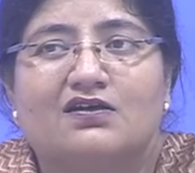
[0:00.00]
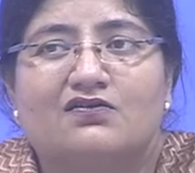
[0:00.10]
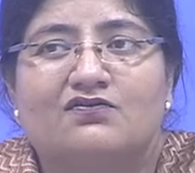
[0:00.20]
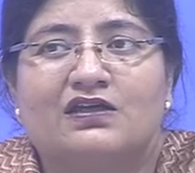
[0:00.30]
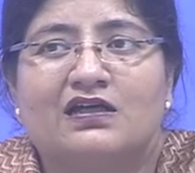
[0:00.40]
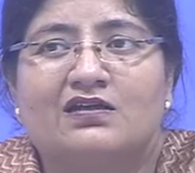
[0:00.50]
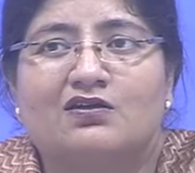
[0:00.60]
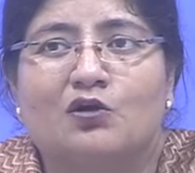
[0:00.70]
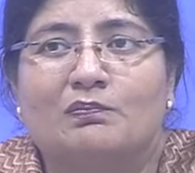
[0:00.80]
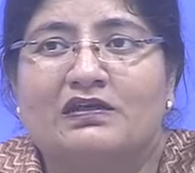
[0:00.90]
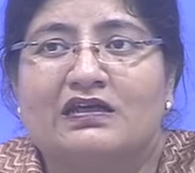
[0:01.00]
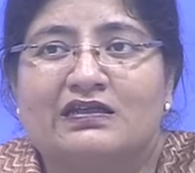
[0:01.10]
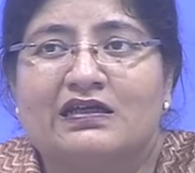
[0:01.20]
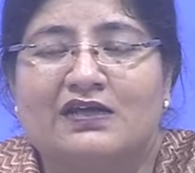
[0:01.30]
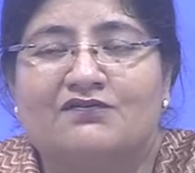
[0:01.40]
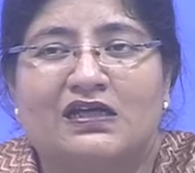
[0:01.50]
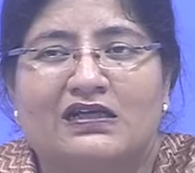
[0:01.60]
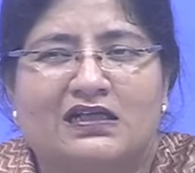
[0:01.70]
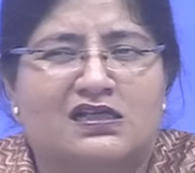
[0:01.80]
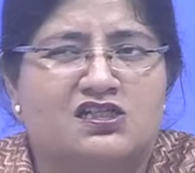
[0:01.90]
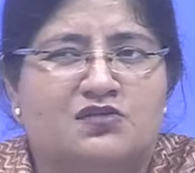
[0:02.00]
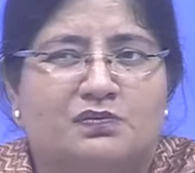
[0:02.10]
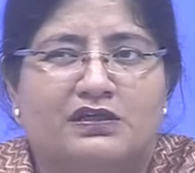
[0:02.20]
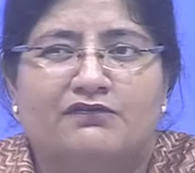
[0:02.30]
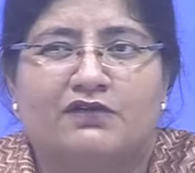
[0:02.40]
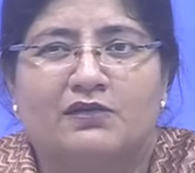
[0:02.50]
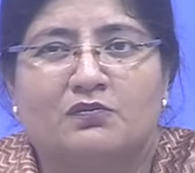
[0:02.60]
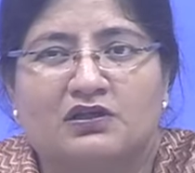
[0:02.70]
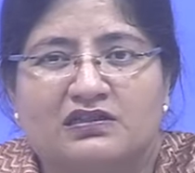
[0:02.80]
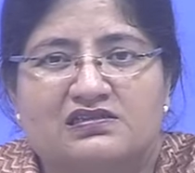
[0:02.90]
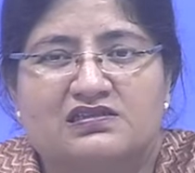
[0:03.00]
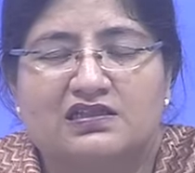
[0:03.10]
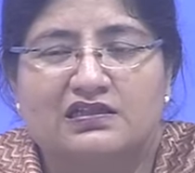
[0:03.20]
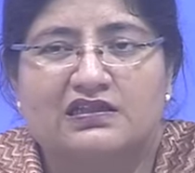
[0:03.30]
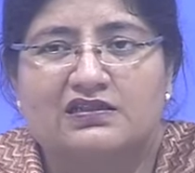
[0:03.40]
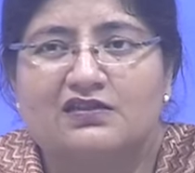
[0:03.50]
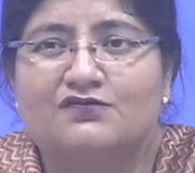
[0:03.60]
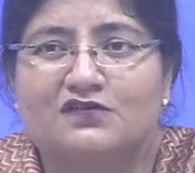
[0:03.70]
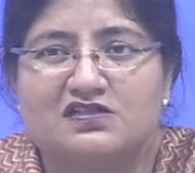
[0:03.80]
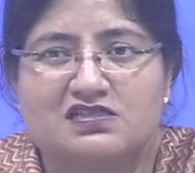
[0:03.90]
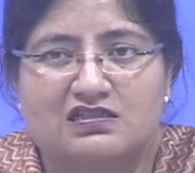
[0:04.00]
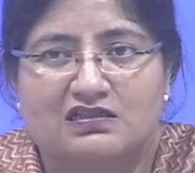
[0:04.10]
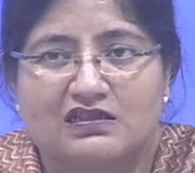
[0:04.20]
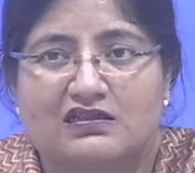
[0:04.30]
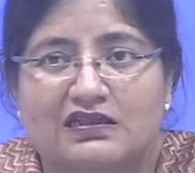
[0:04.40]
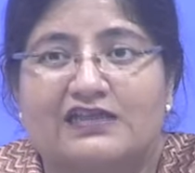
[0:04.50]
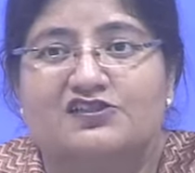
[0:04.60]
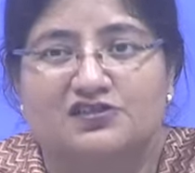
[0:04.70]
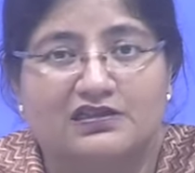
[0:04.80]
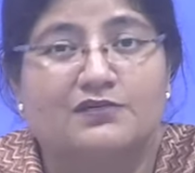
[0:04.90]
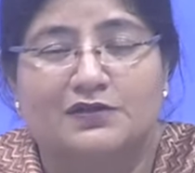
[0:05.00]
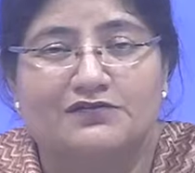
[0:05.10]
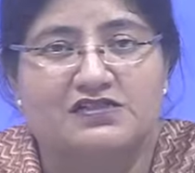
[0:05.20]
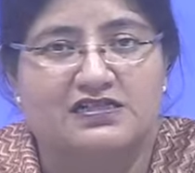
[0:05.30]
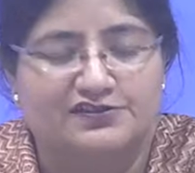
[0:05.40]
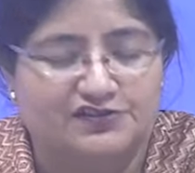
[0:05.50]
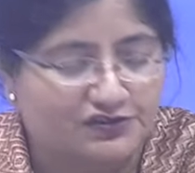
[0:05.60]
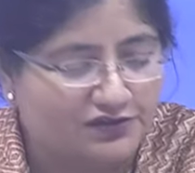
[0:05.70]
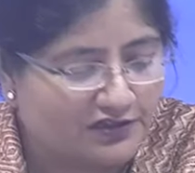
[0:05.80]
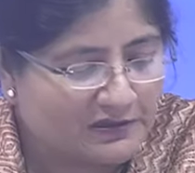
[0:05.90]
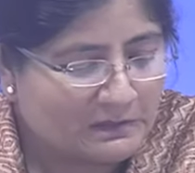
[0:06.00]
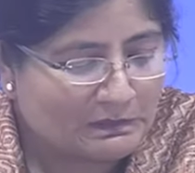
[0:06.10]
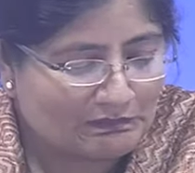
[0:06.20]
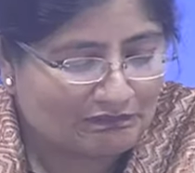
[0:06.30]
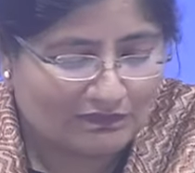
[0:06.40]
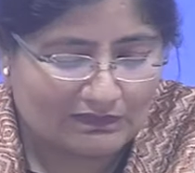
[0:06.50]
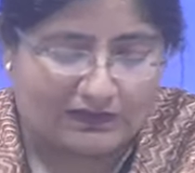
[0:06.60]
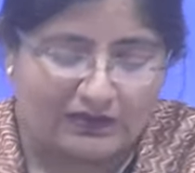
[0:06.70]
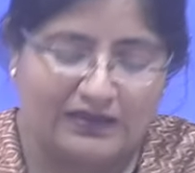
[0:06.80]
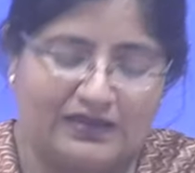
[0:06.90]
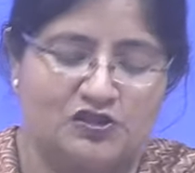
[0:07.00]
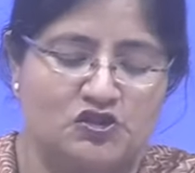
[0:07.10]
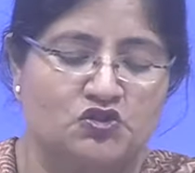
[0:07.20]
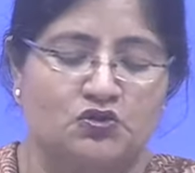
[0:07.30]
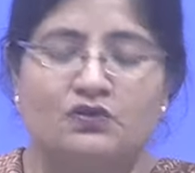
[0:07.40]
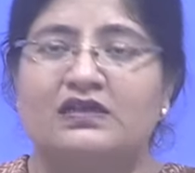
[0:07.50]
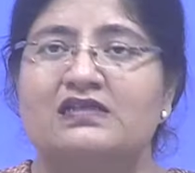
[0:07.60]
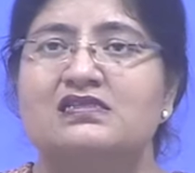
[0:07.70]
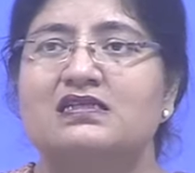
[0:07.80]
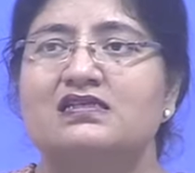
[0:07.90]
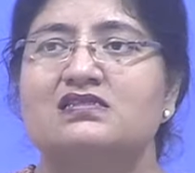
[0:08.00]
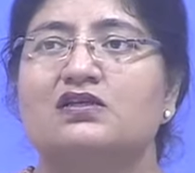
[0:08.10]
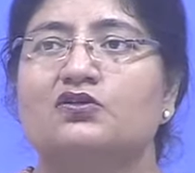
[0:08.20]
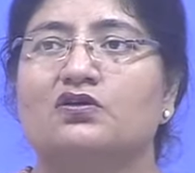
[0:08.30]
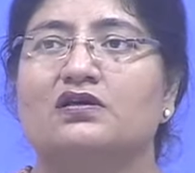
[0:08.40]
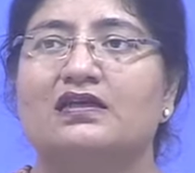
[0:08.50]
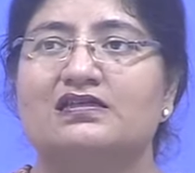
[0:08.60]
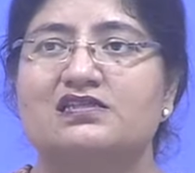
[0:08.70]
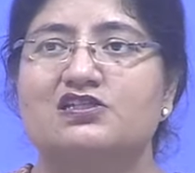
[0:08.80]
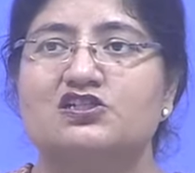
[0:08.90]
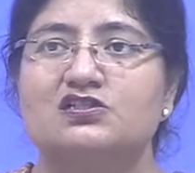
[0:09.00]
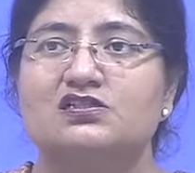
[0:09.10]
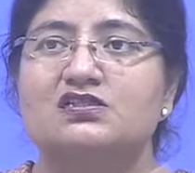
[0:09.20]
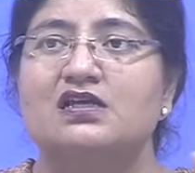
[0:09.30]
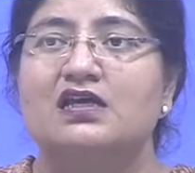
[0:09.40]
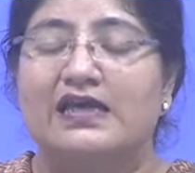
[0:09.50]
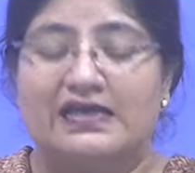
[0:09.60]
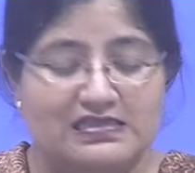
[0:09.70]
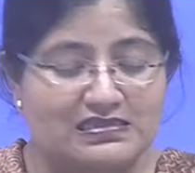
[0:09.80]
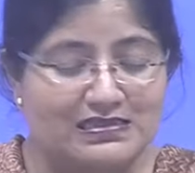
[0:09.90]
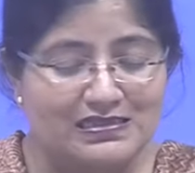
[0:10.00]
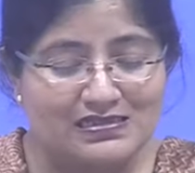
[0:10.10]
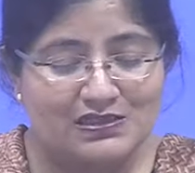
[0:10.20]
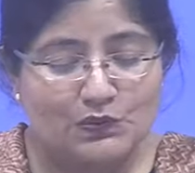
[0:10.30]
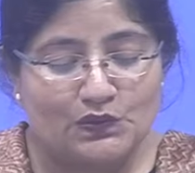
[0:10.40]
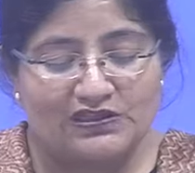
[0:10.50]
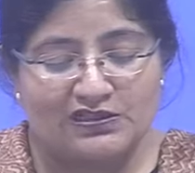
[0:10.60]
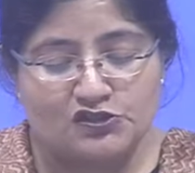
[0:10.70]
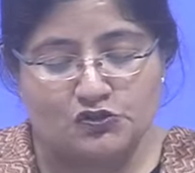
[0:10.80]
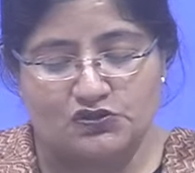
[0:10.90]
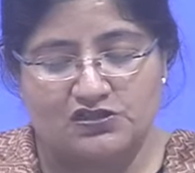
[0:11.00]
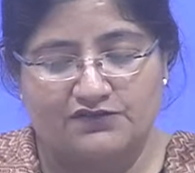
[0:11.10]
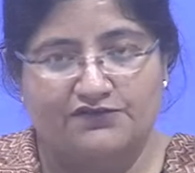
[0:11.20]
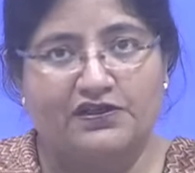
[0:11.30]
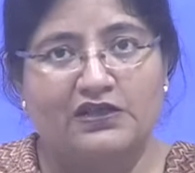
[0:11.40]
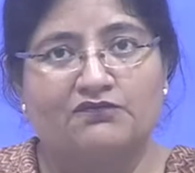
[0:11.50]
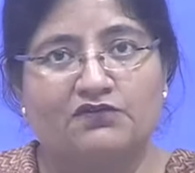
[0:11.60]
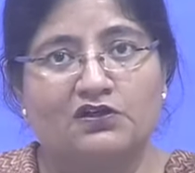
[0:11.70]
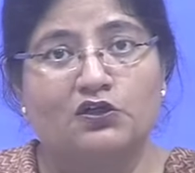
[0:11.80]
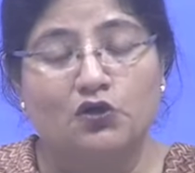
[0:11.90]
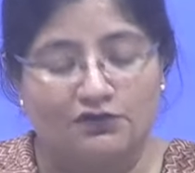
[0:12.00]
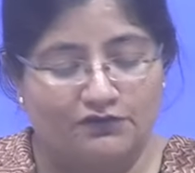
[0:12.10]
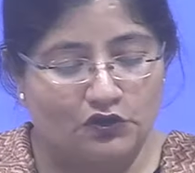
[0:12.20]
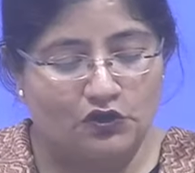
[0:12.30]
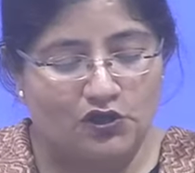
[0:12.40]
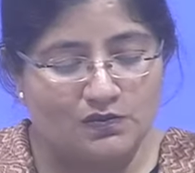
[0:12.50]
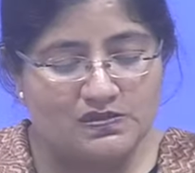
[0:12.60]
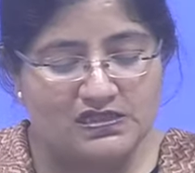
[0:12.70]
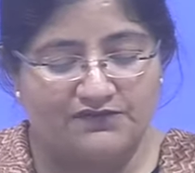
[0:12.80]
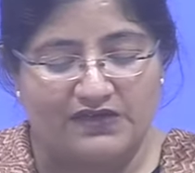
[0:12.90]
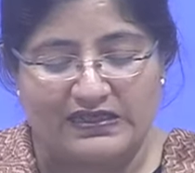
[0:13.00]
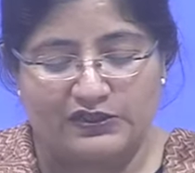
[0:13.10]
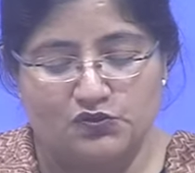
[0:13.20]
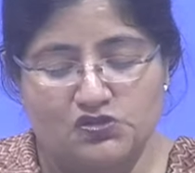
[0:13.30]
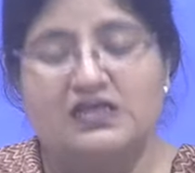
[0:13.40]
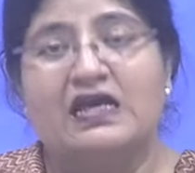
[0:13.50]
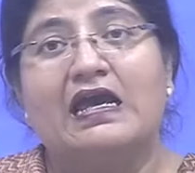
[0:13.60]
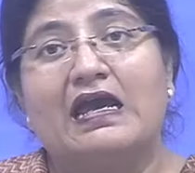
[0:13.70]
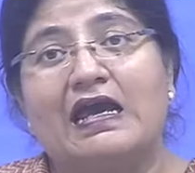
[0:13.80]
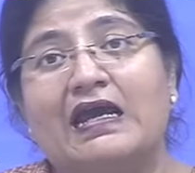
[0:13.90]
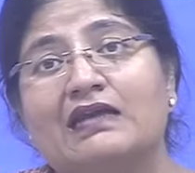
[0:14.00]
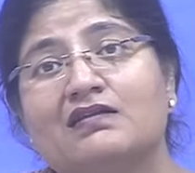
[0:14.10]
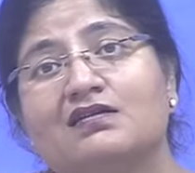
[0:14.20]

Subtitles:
we are operating, and we had touched briefly upon this theory in the previous lecture, And so it says that organizations exist within a social framework of norms and values and